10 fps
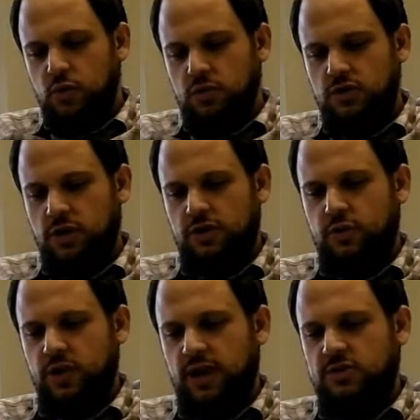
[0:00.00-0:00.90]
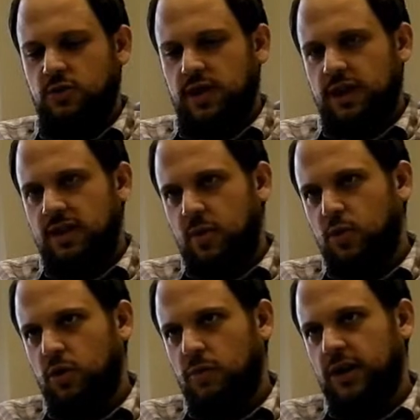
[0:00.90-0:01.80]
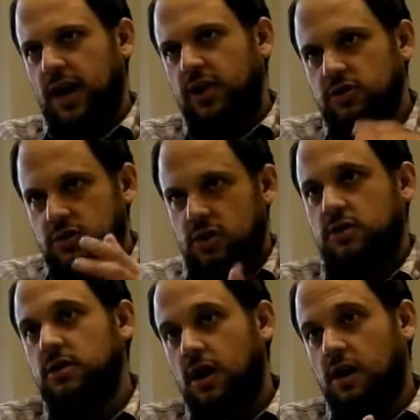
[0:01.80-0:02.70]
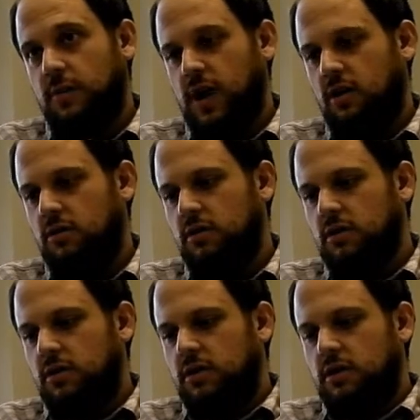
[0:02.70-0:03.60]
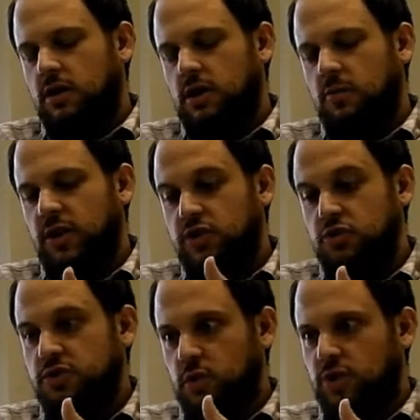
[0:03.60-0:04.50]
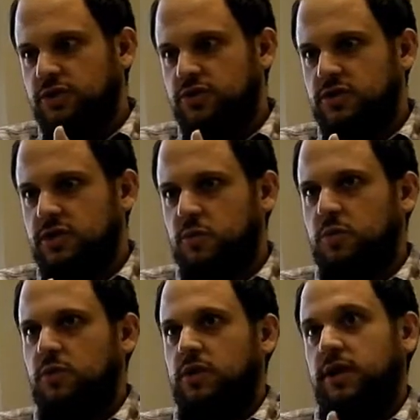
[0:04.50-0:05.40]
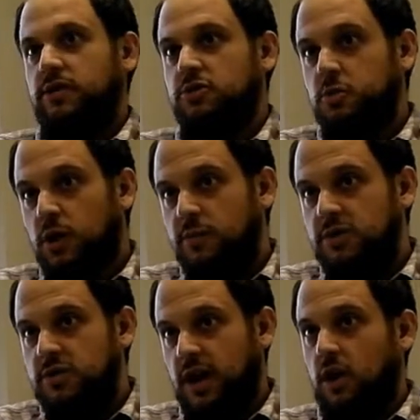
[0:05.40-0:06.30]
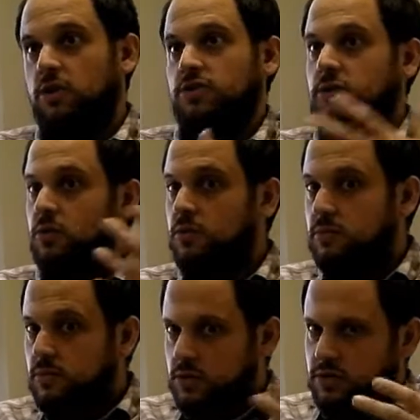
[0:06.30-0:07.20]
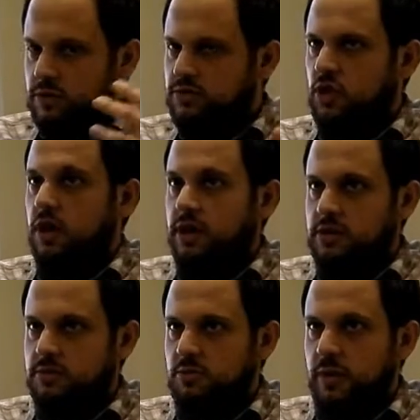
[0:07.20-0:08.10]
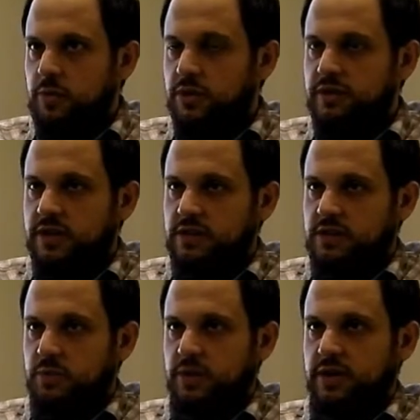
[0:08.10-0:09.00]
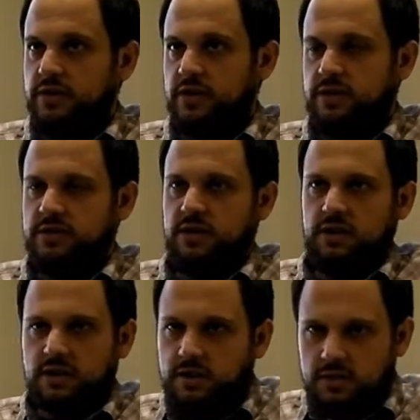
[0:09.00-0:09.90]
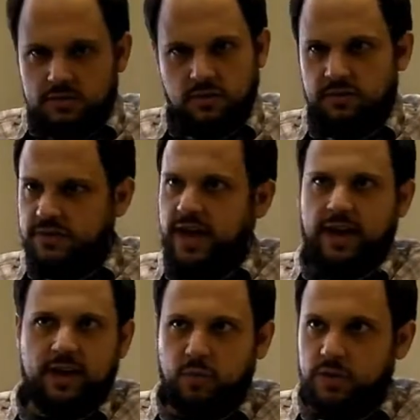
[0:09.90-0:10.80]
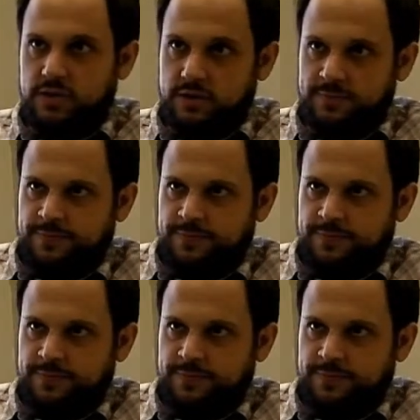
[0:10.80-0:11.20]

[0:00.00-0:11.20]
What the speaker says: Started to realize toward the end of that program that I could start to talk about issues that were interesting to people in English departments that also were sort of drawing on some of my previous experience as a sort of tech person.